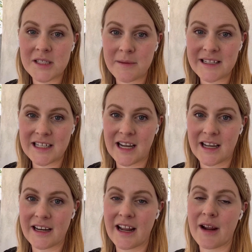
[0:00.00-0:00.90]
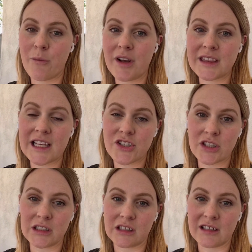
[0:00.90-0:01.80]
to be done and what they
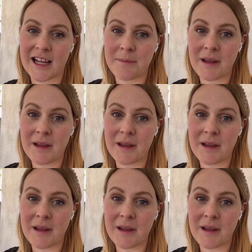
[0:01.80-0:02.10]
should look like,